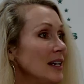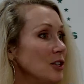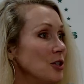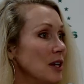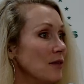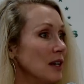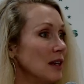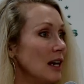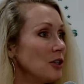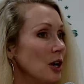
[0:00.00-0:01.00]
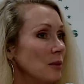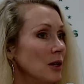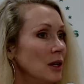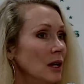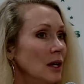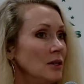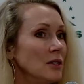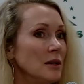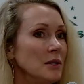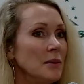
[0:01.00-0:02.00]
get yourself in a lot of trouble.
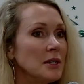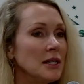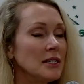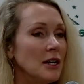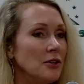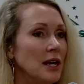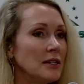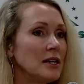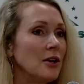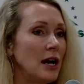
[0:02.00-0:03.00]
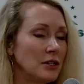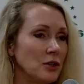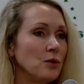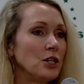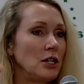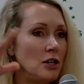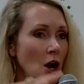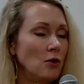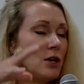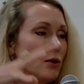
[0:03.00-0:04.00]
So sometimes on these $100,000 houses, which I
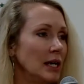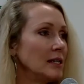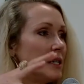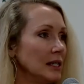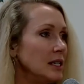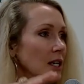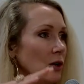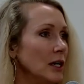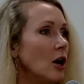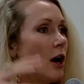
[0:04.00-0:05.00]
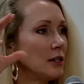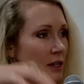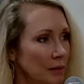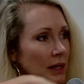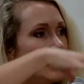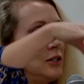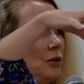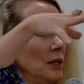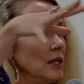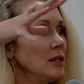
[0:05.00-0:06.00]
know don't exist here in Austin, but they
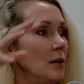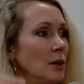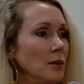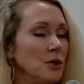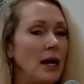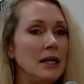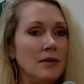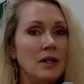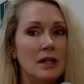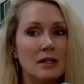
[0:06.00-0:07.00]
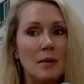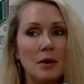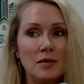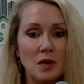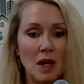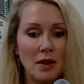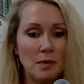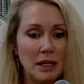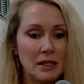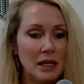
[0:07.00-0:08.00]
do in the suburbs, right? And even in the suburbs of the other
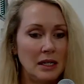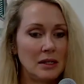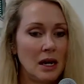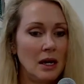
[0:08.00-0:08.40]
big cities.